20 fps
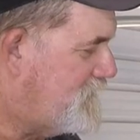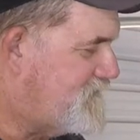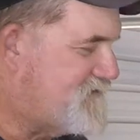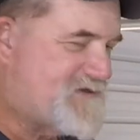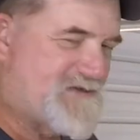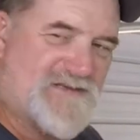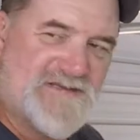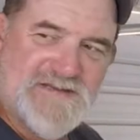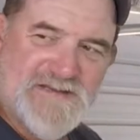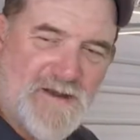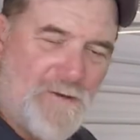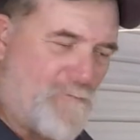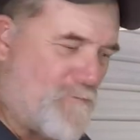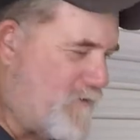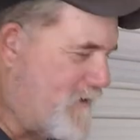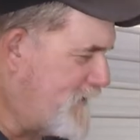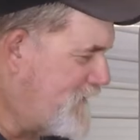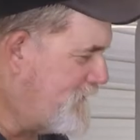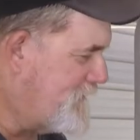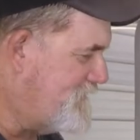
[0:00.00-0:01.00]

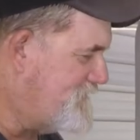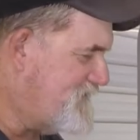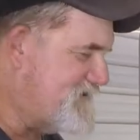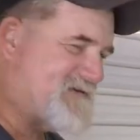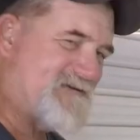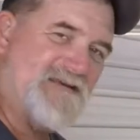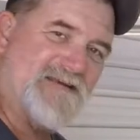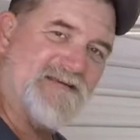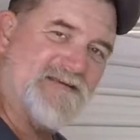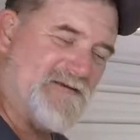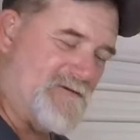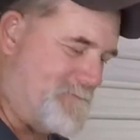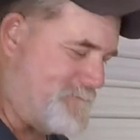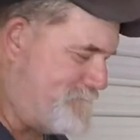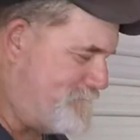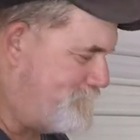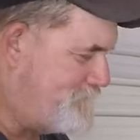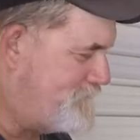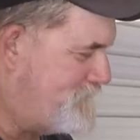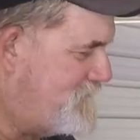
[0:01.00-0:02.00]
somewhere in the
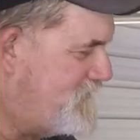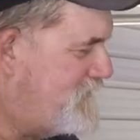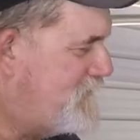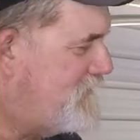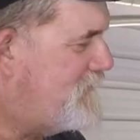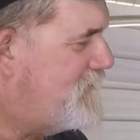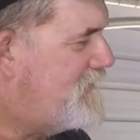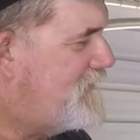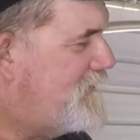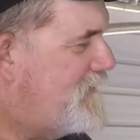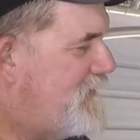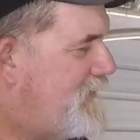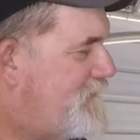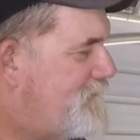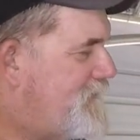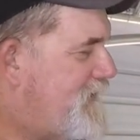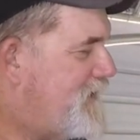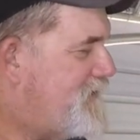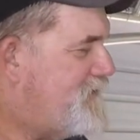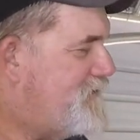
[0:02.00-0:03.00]
system,
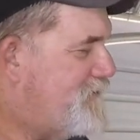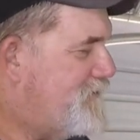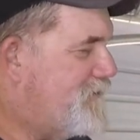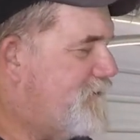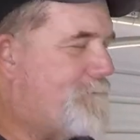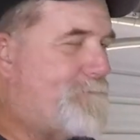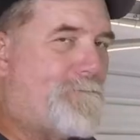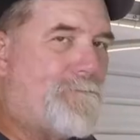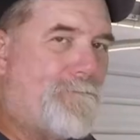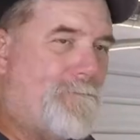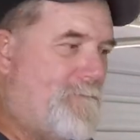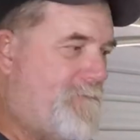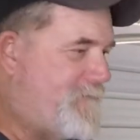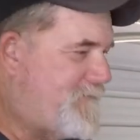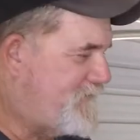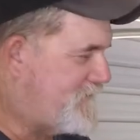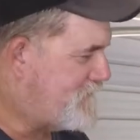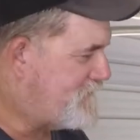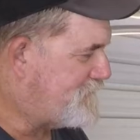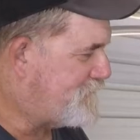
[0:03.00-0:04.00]
that your
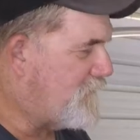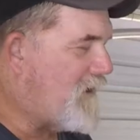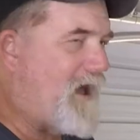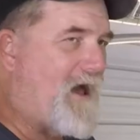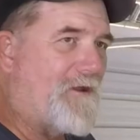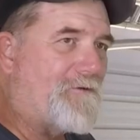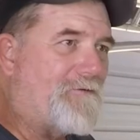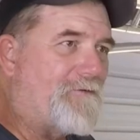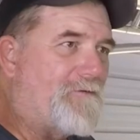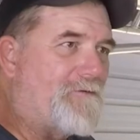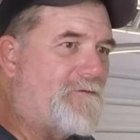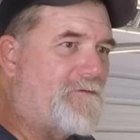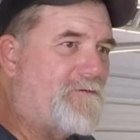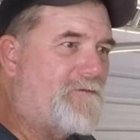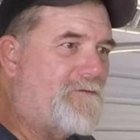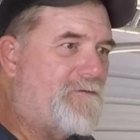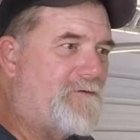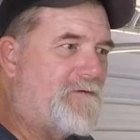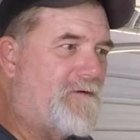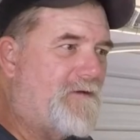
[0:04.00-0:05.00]
throttle,
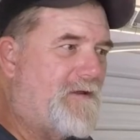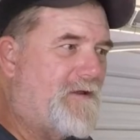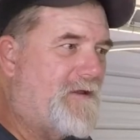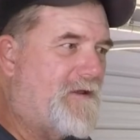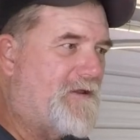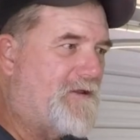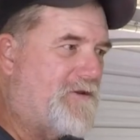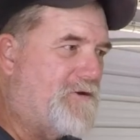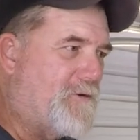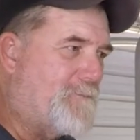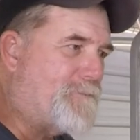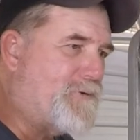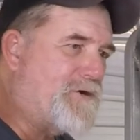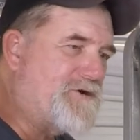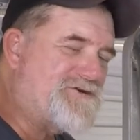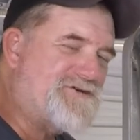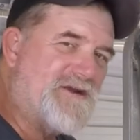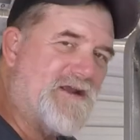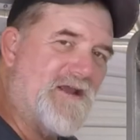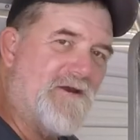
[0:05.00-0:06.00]
you're
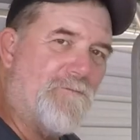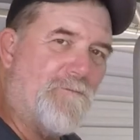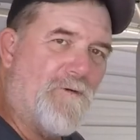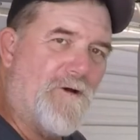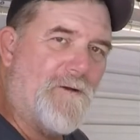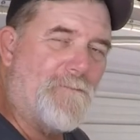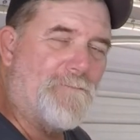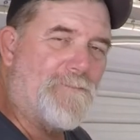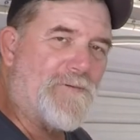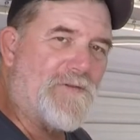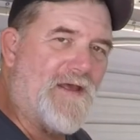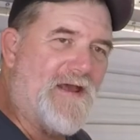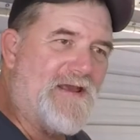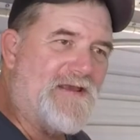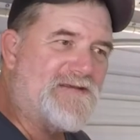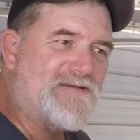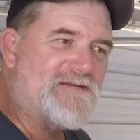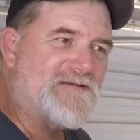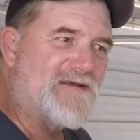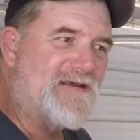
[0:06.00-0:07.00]
pushing it one
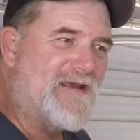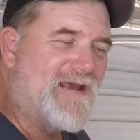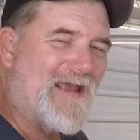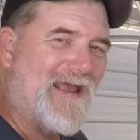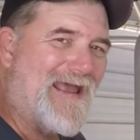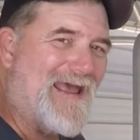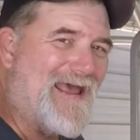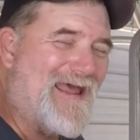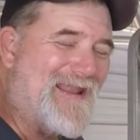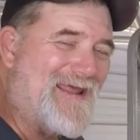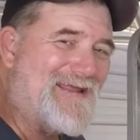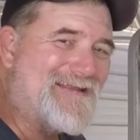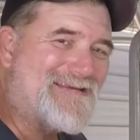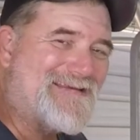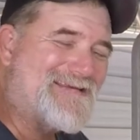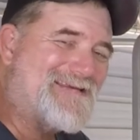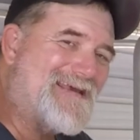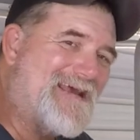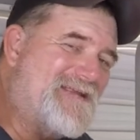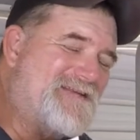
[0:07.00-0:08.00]
place, and it's
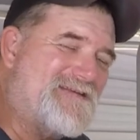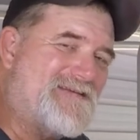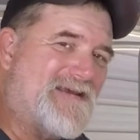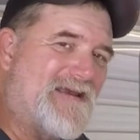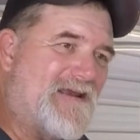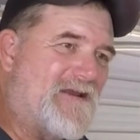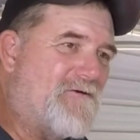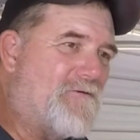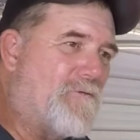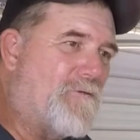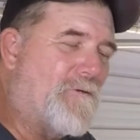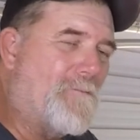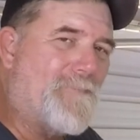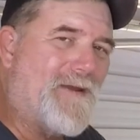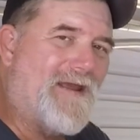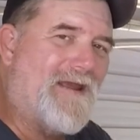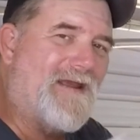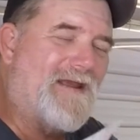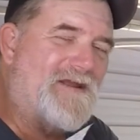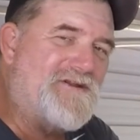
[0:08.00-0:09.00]
sensing or
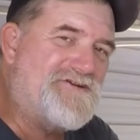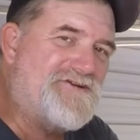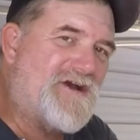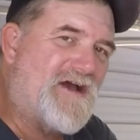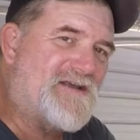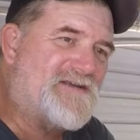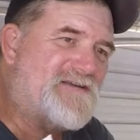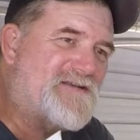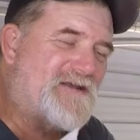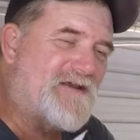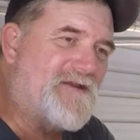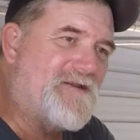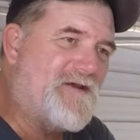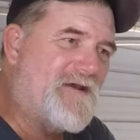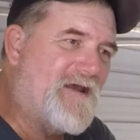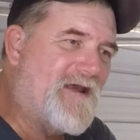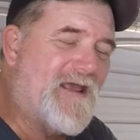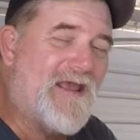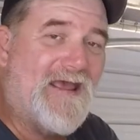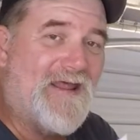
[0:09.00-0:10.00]
being adjusted
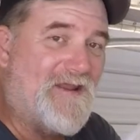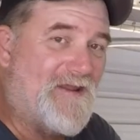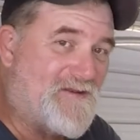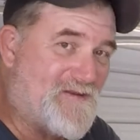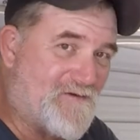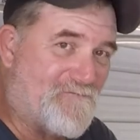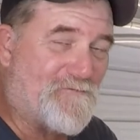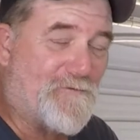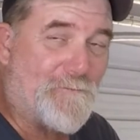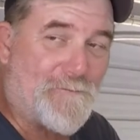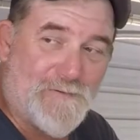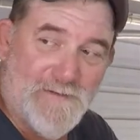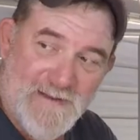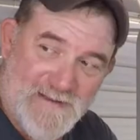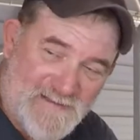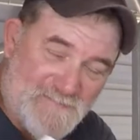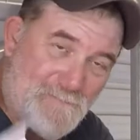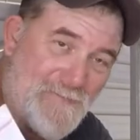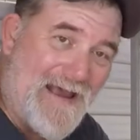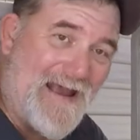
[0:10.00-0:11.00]
in a different
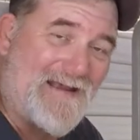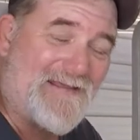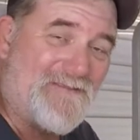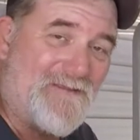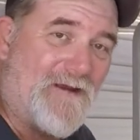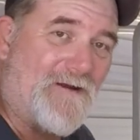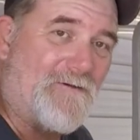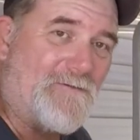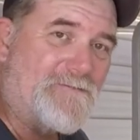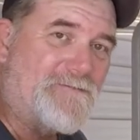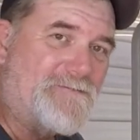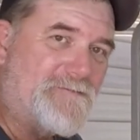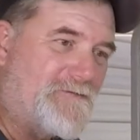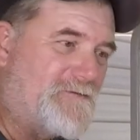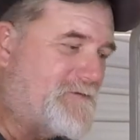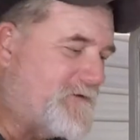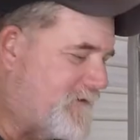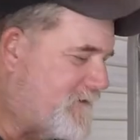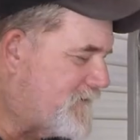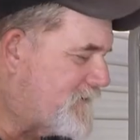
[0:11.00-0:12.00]
place back there,
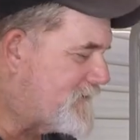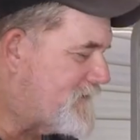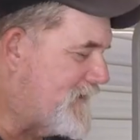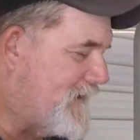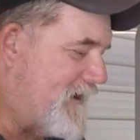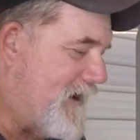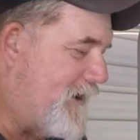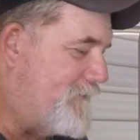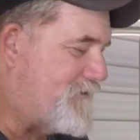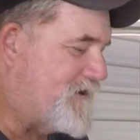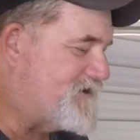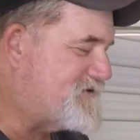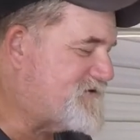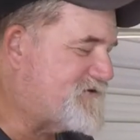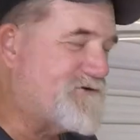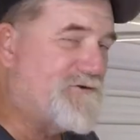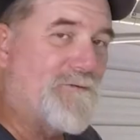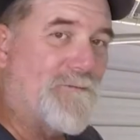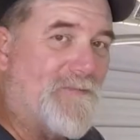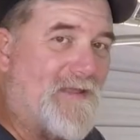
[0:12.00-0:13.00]
okay? I would
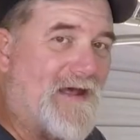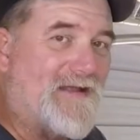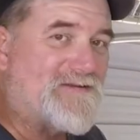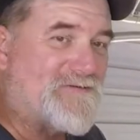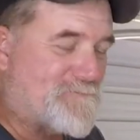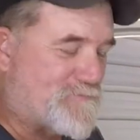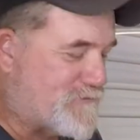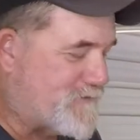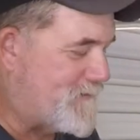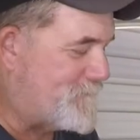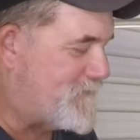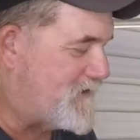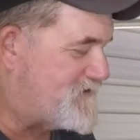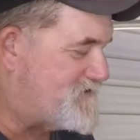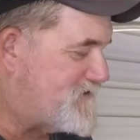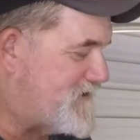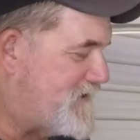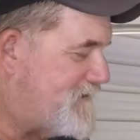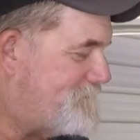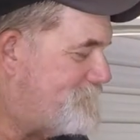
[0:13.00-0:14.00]
assume that's pretty
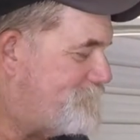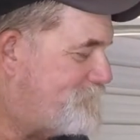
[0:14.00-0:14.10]
much it.